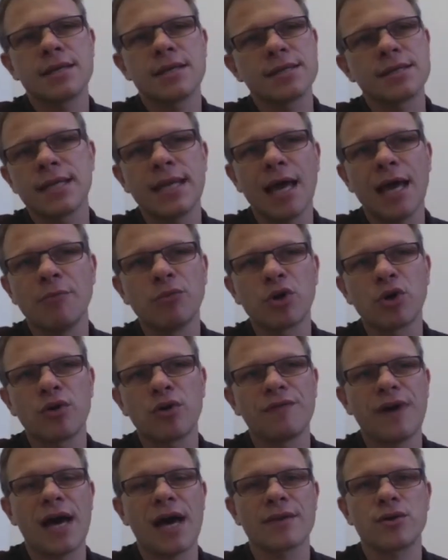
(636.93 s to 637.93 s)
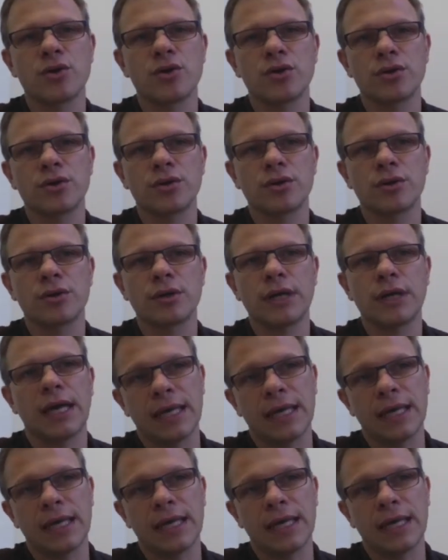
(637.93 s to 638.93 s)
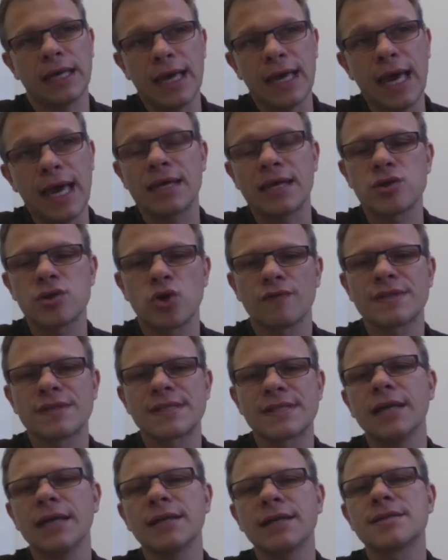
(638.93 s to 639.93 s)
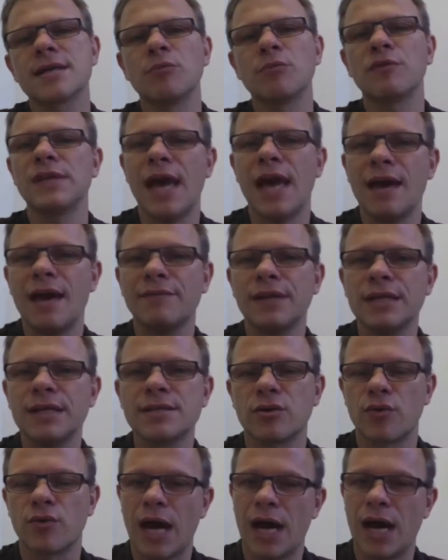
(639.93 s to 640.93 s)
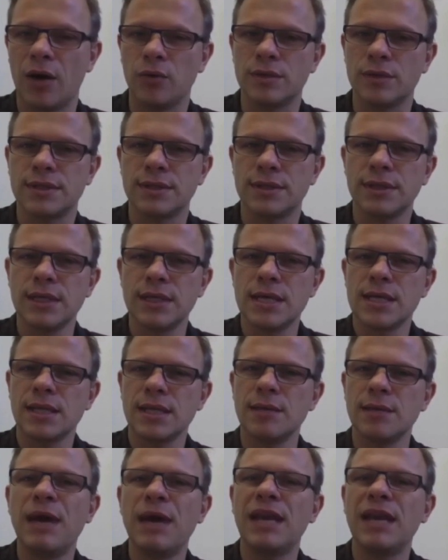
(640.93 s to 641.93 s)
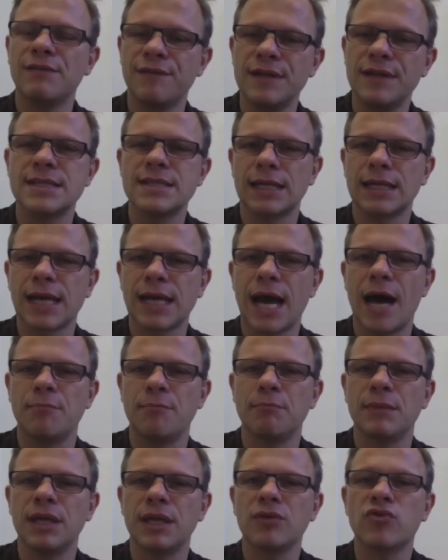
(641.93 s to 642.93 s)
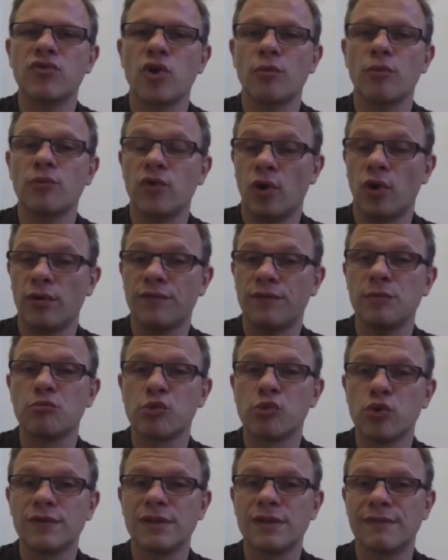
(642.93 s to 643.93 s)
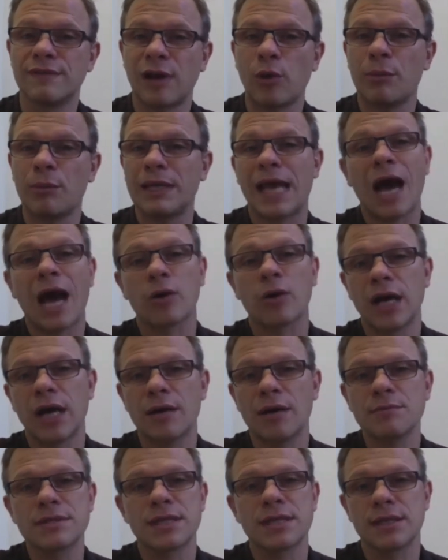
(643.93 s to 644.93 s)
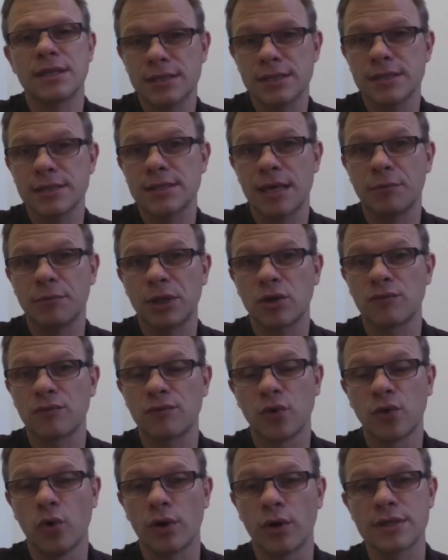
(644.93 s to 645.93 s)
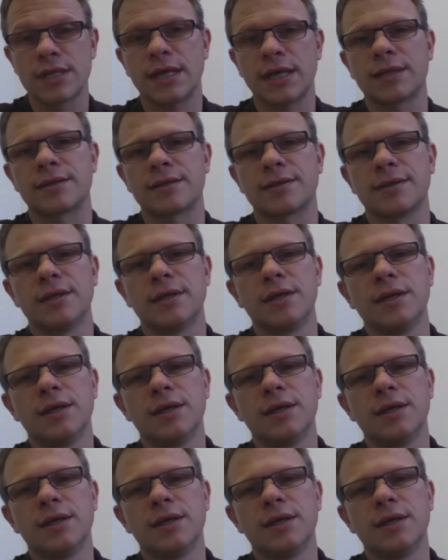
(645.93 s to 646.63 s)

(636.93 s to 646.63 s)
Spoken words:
There's a number of other, again, I sort of cited some of the evidence around the benefits that come in terms of improved development outcomes, and this is something, of course, that